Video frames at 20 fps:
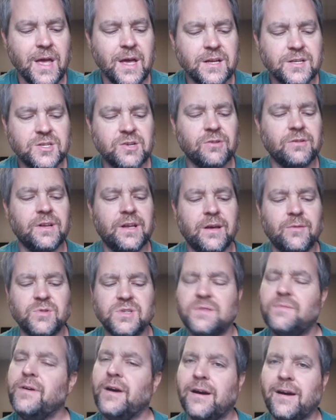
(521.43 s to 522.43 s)
Certainly it
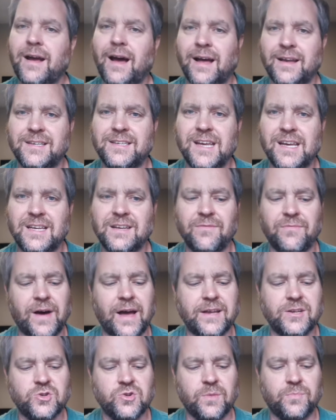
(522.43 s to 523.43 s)
was a very
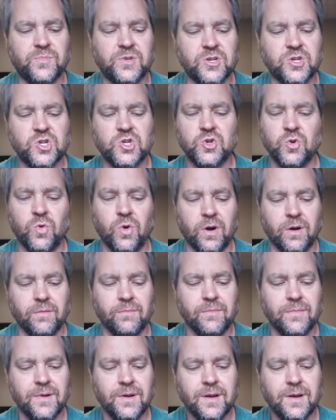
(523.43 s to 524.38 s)
undignified trip to shore